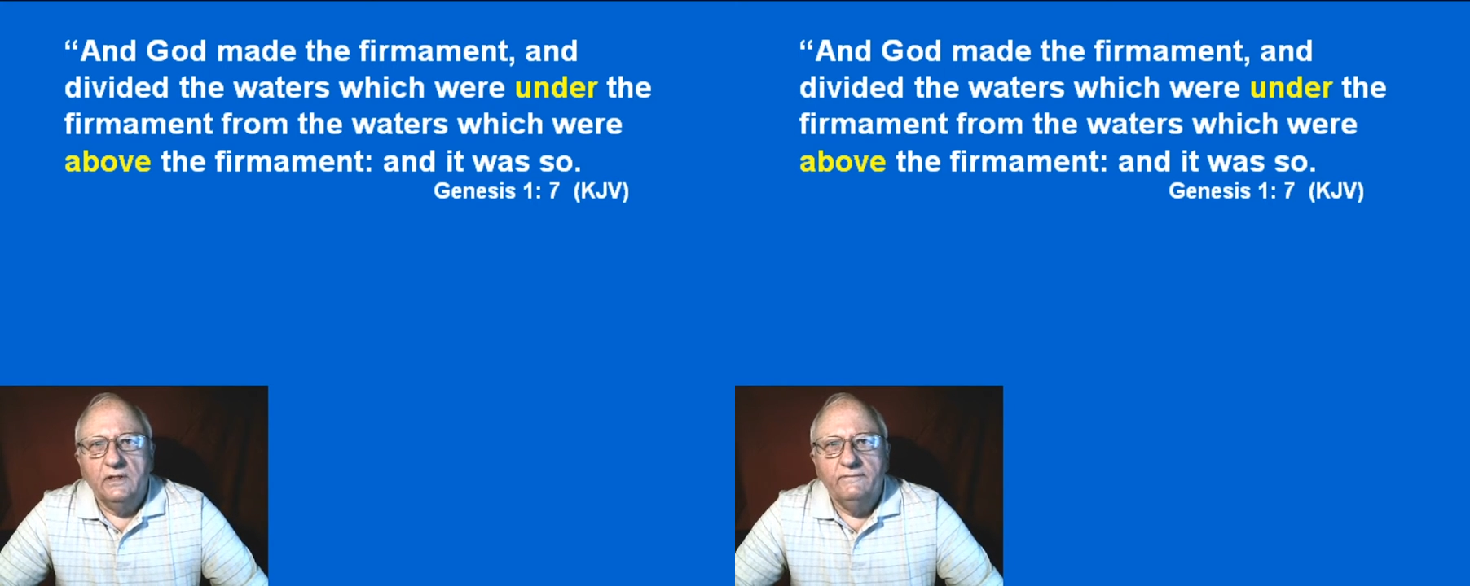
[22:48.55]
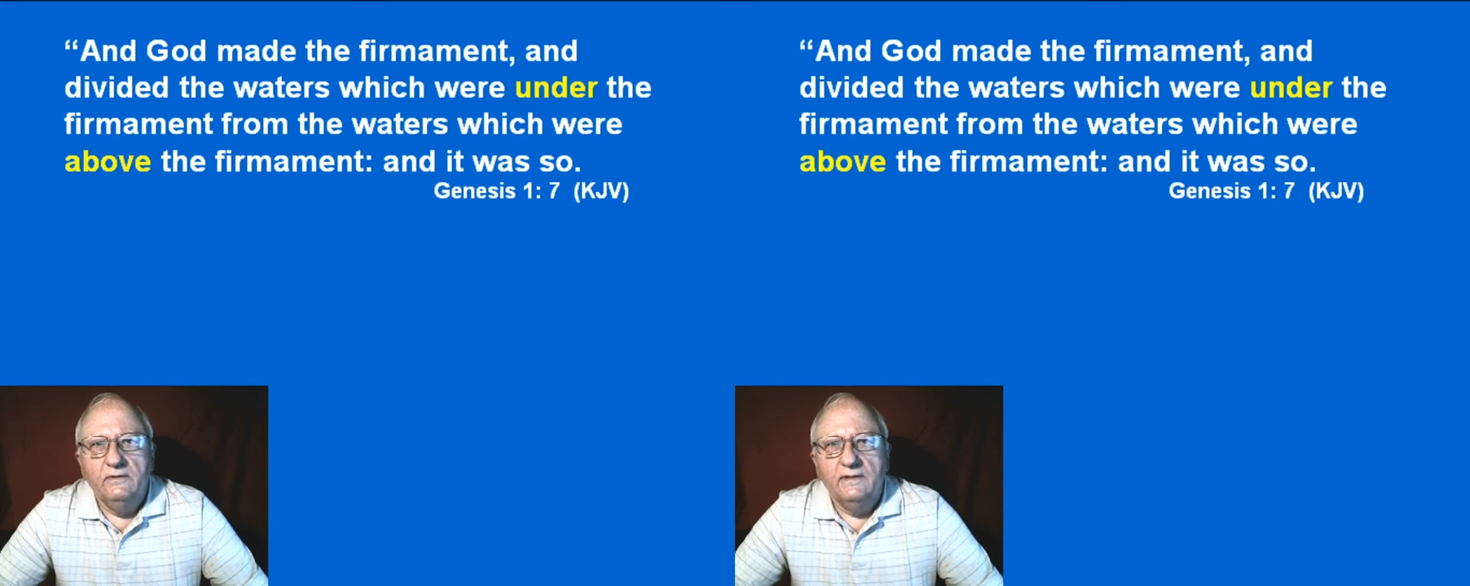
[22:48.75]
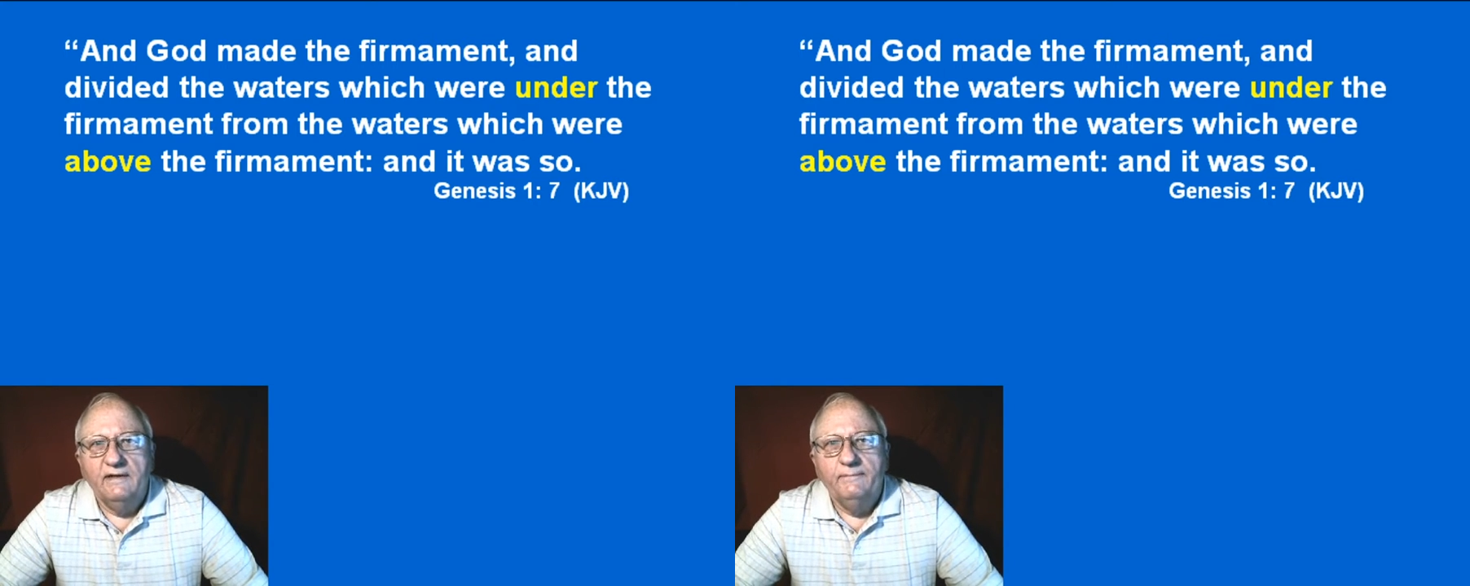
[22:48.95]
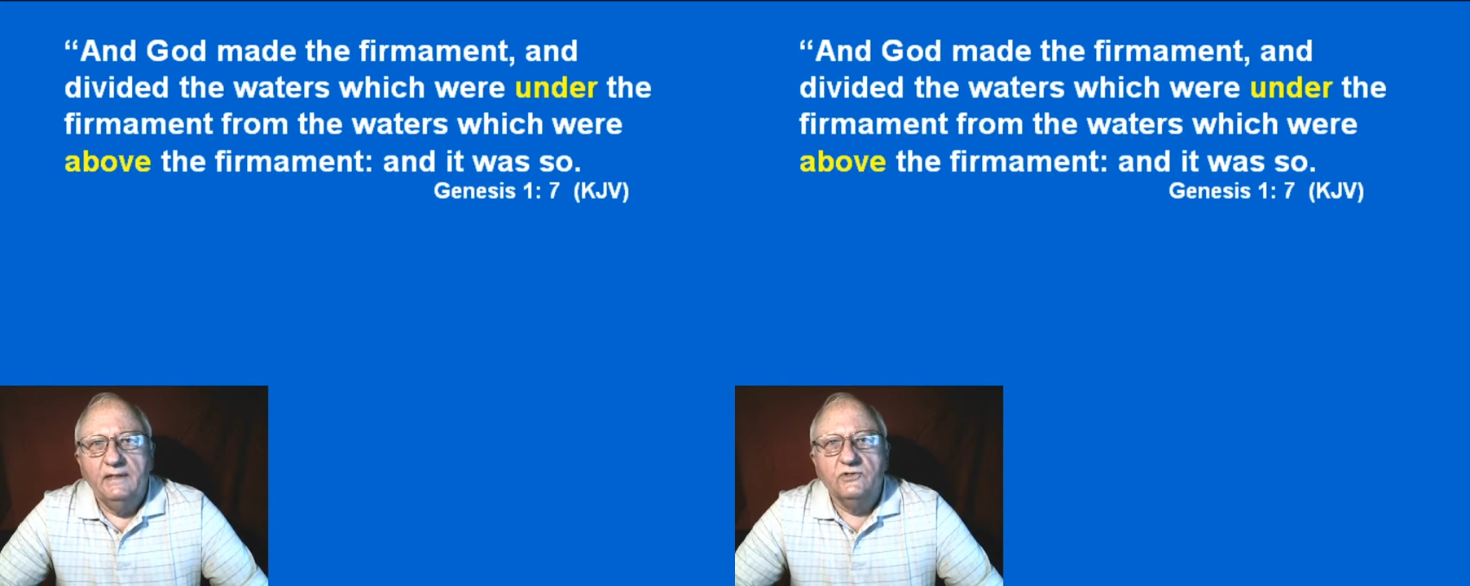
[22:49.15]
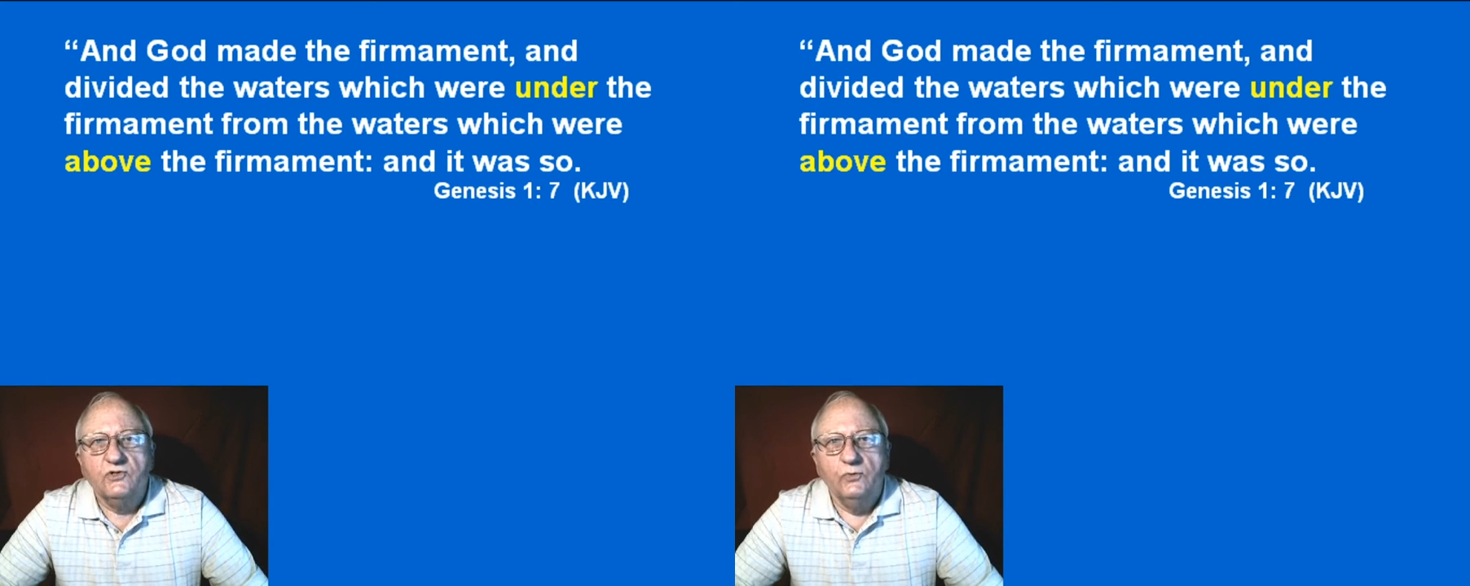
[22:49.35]
of you have
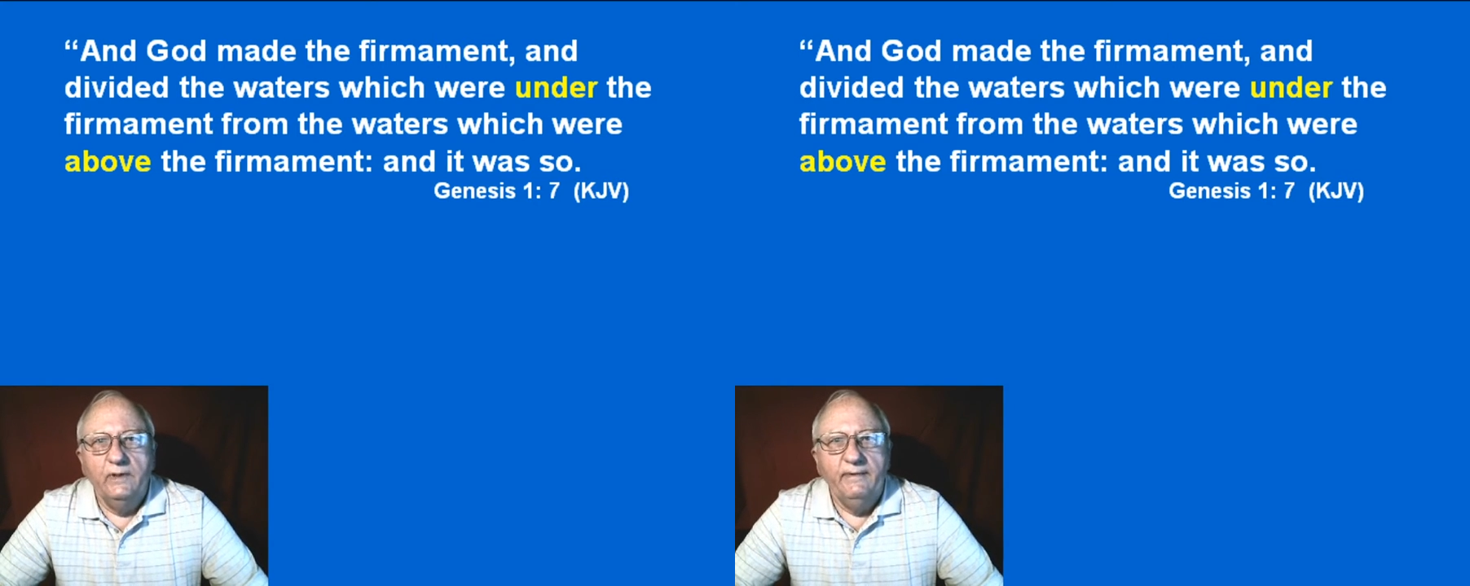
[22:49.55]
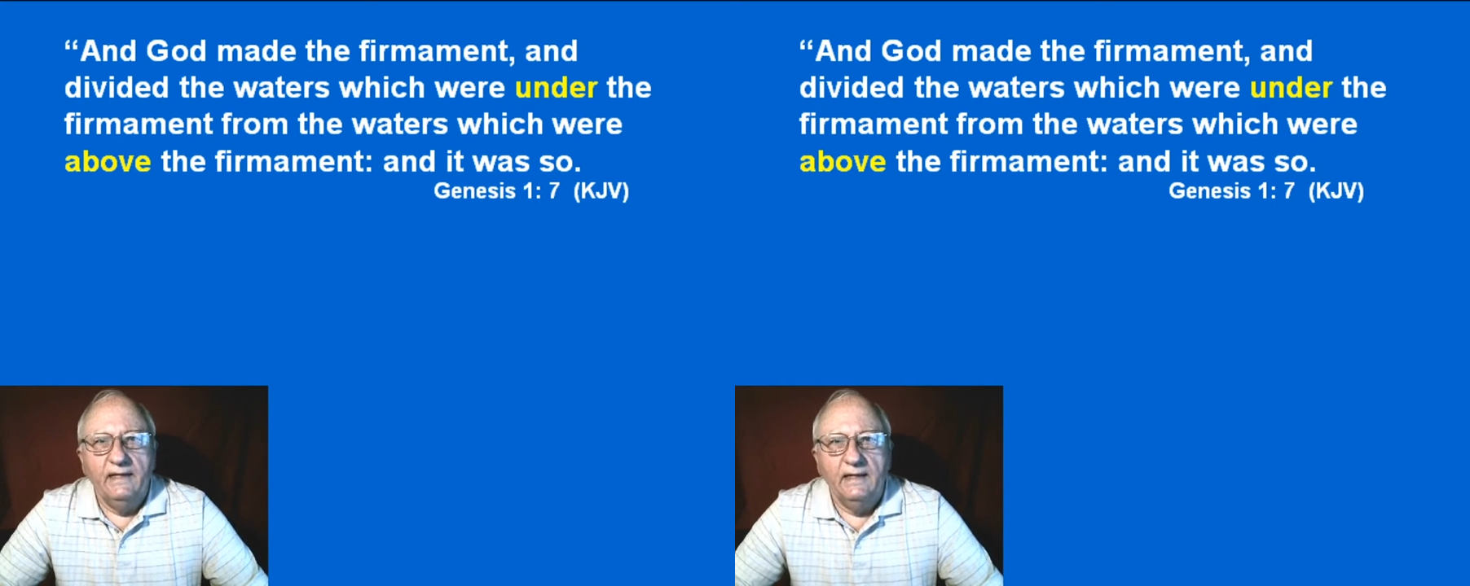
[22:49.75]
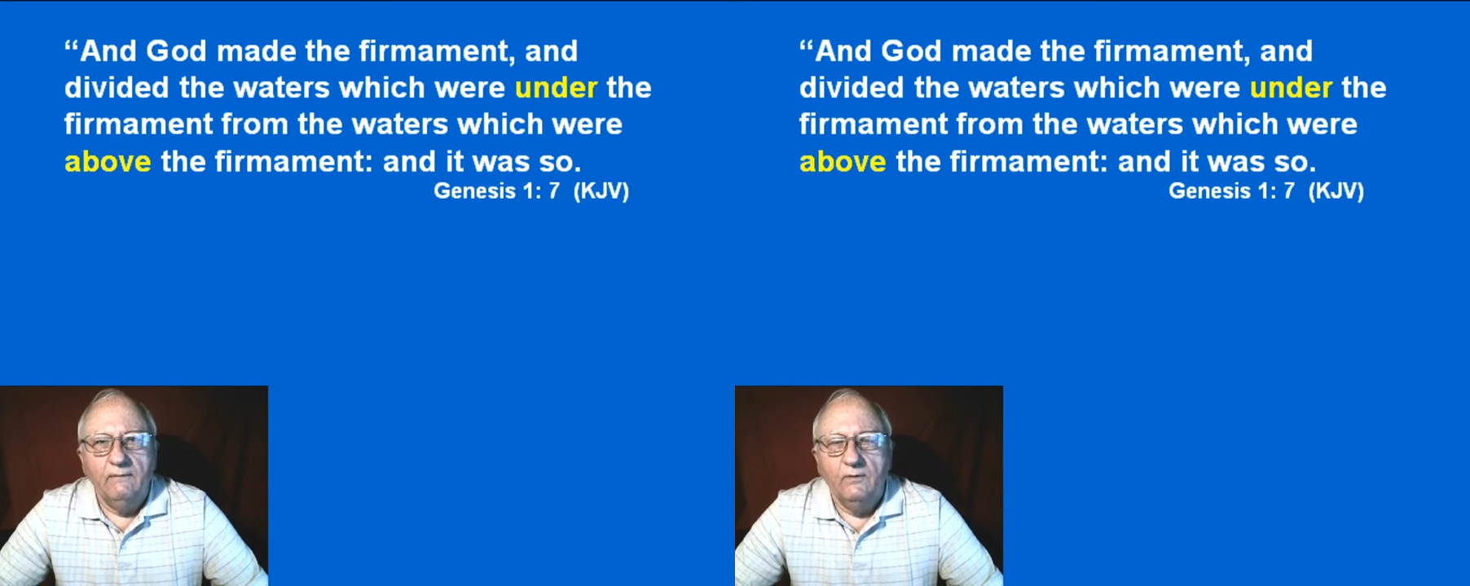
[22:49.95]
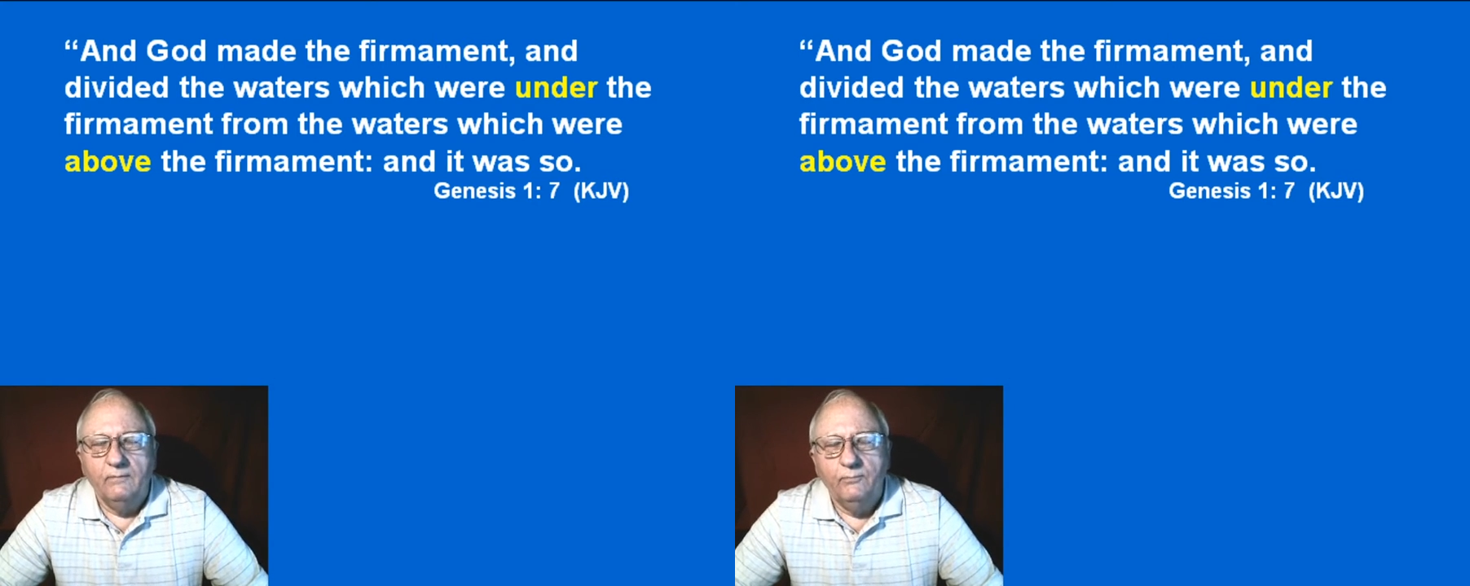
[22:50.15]
been swimming at one